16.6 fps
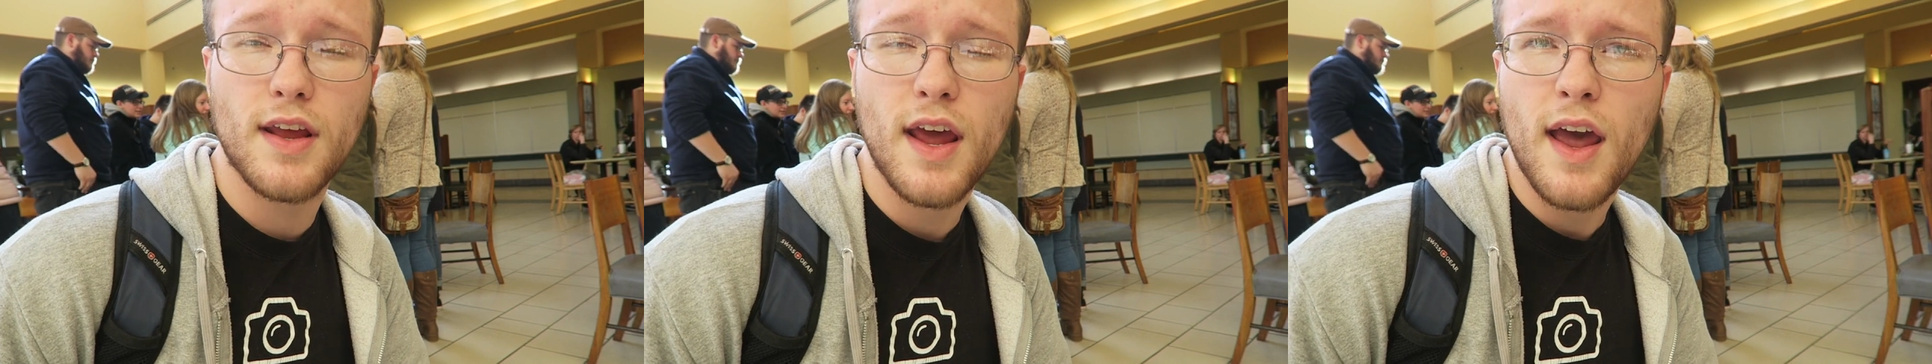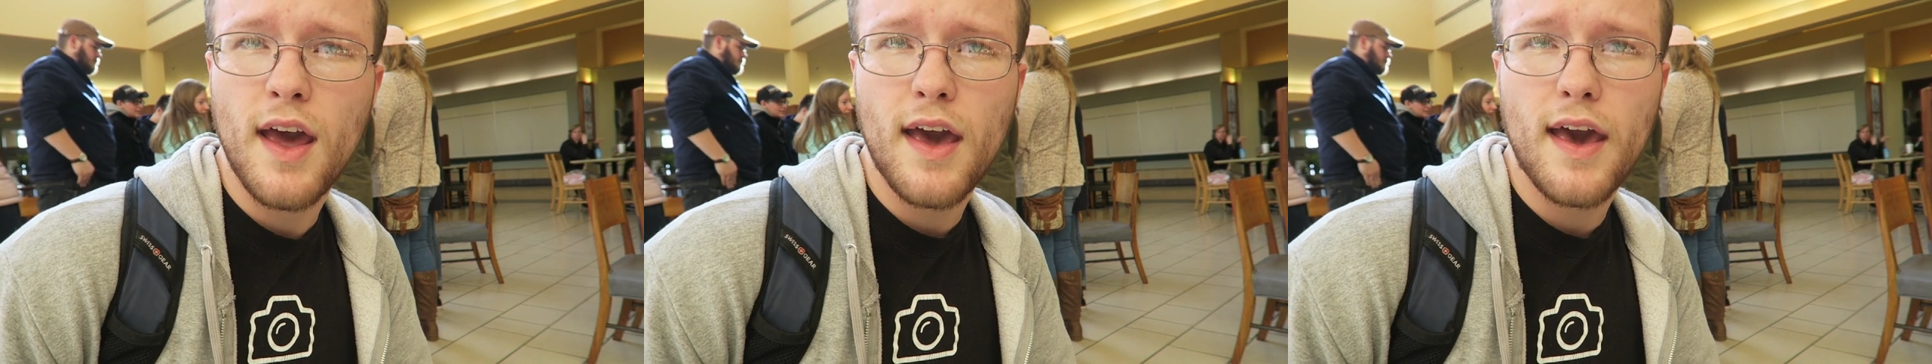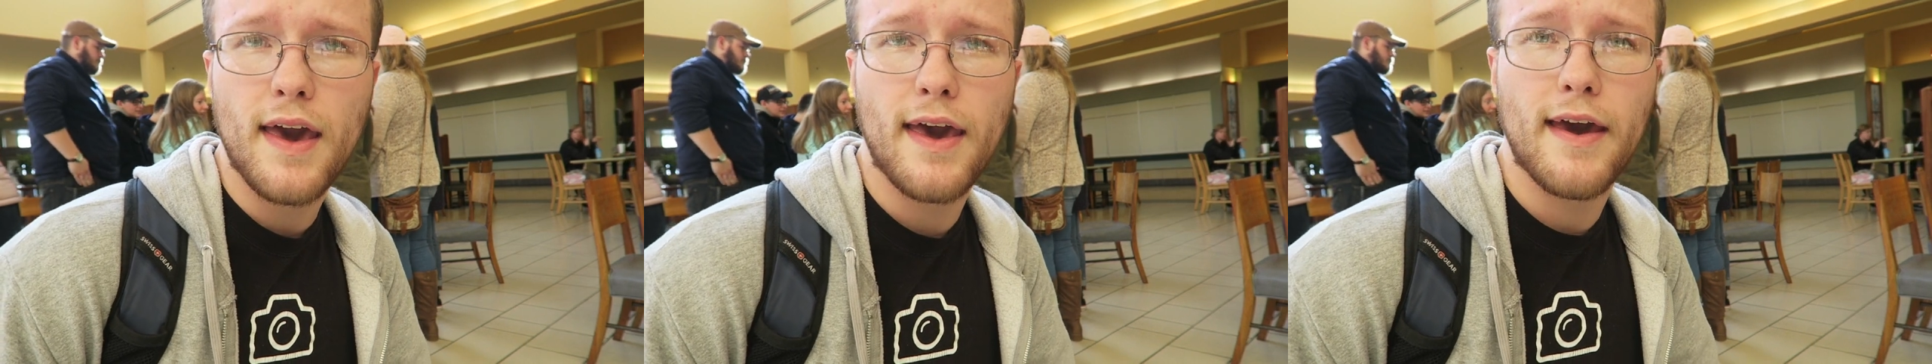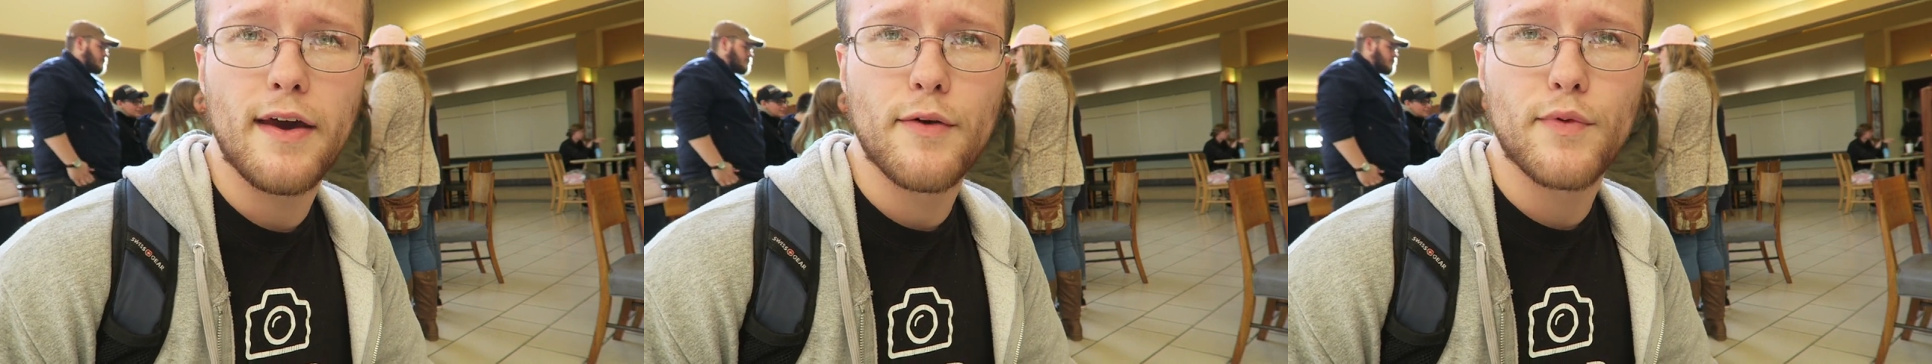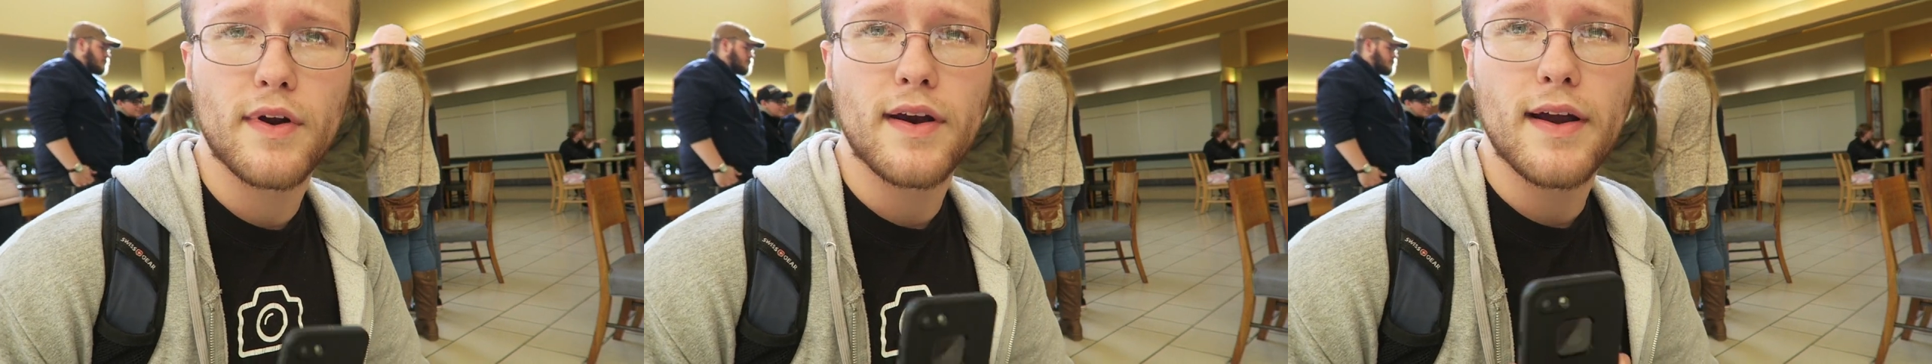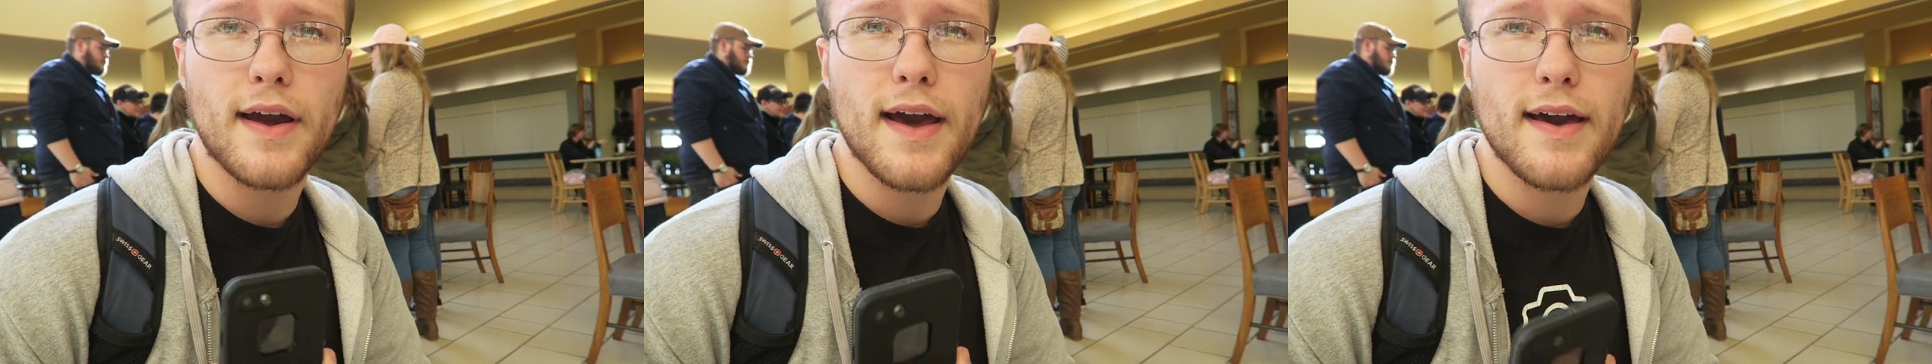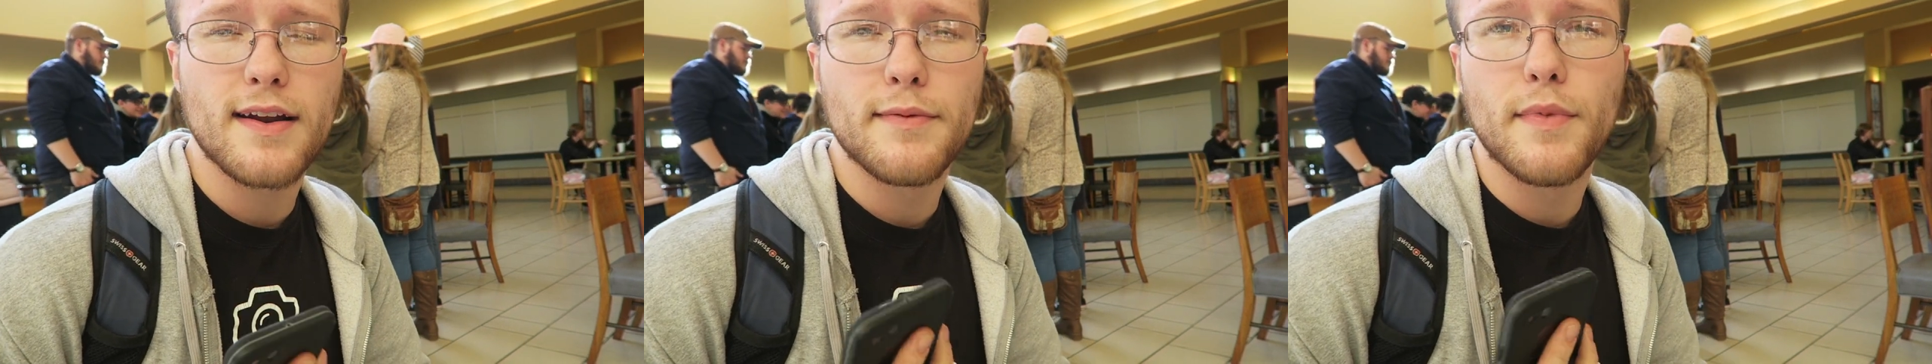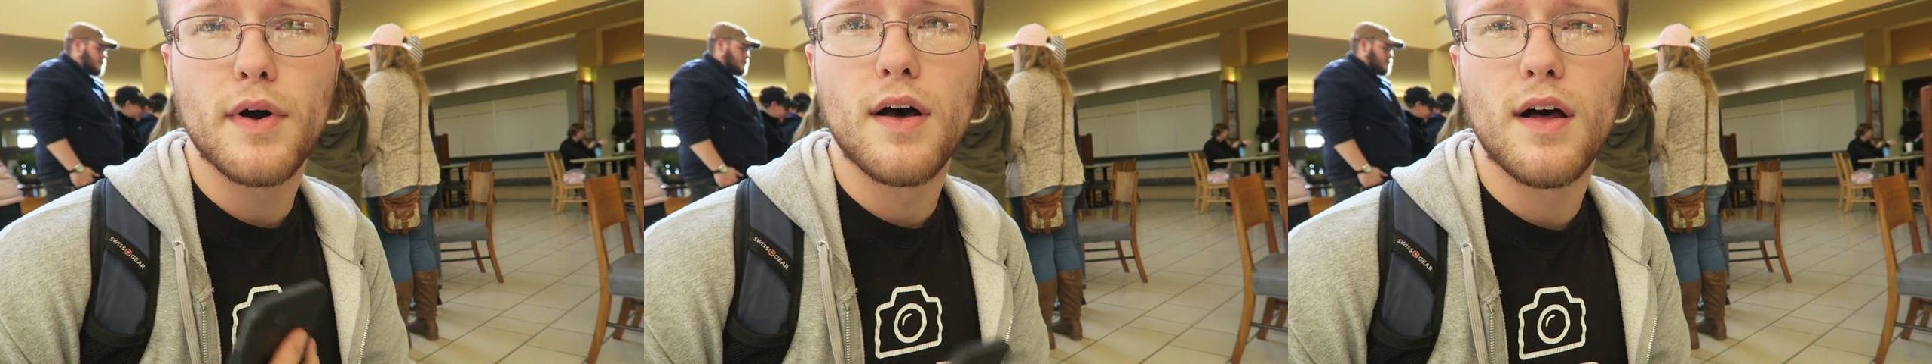and we're
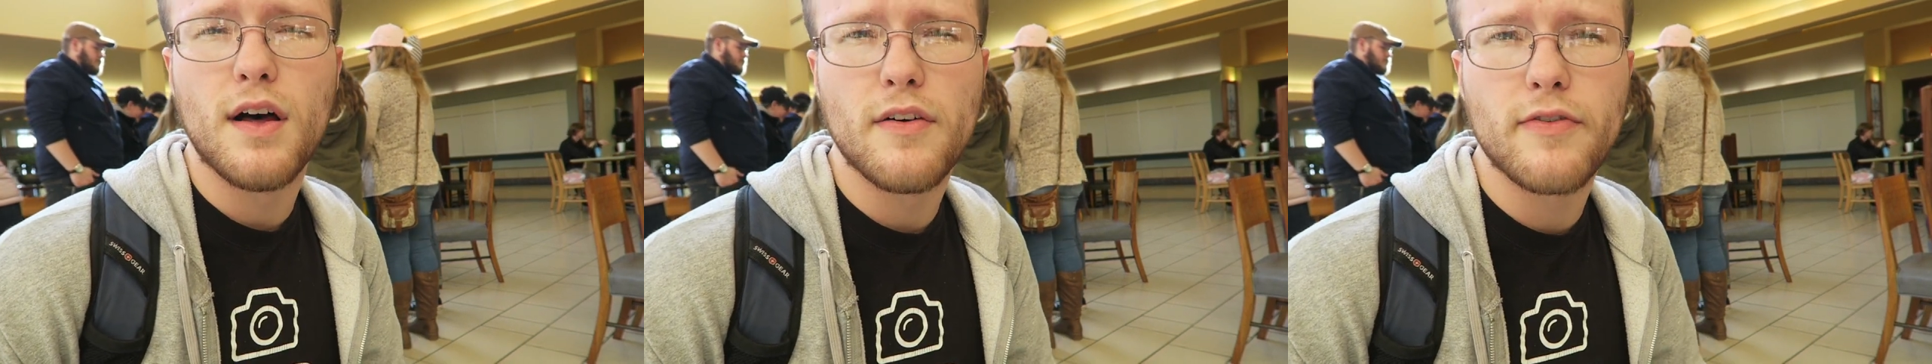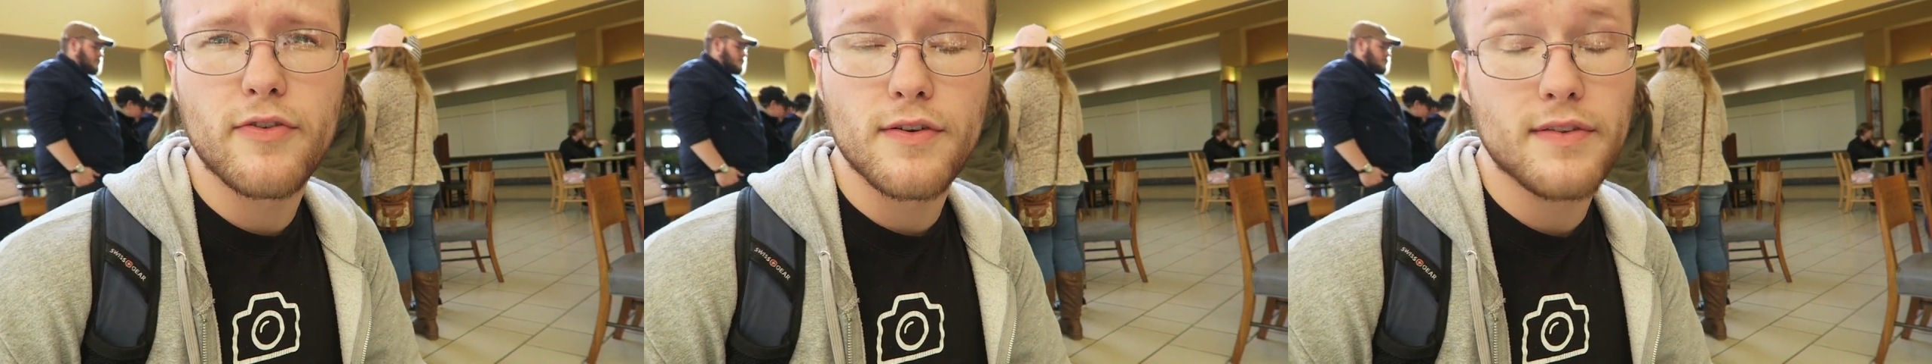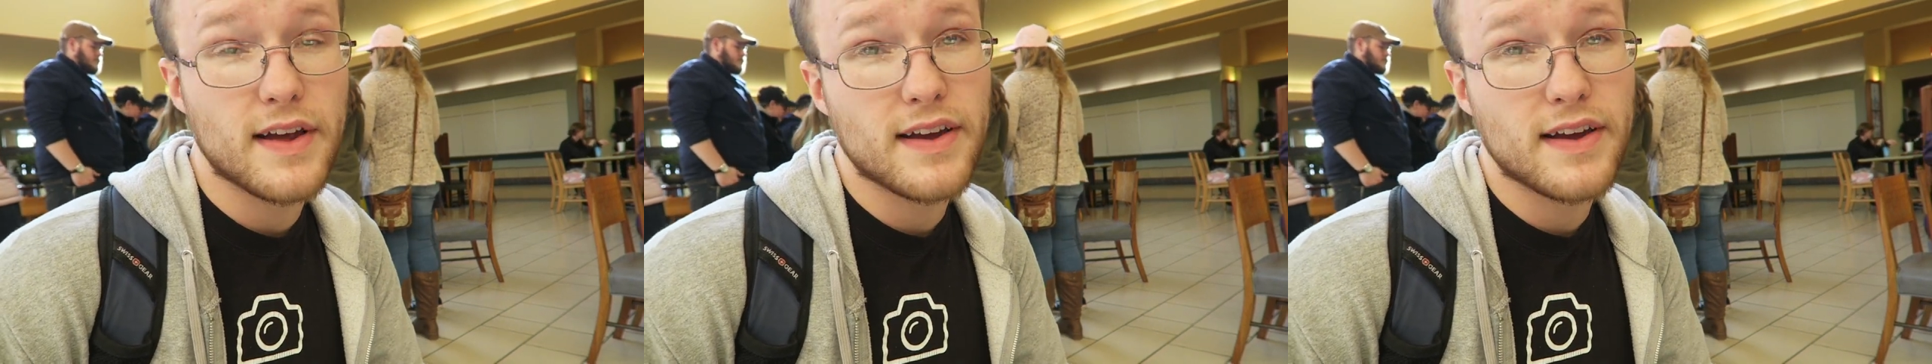at a mall for